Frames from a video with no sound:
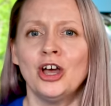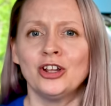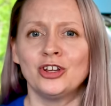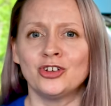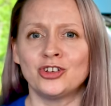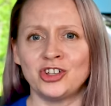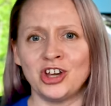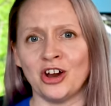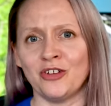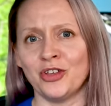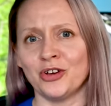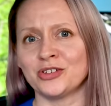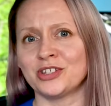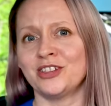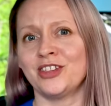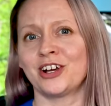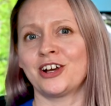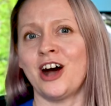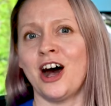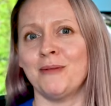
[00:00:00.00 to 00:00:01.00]
to share those
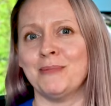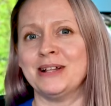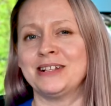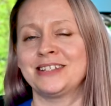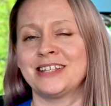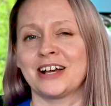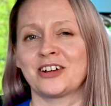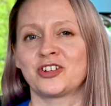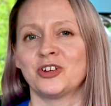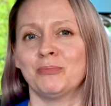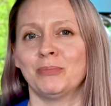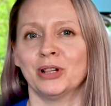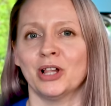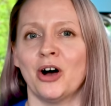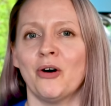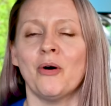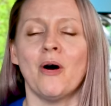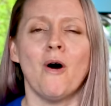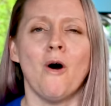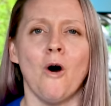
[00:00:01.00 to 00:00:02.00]
in the comments section below.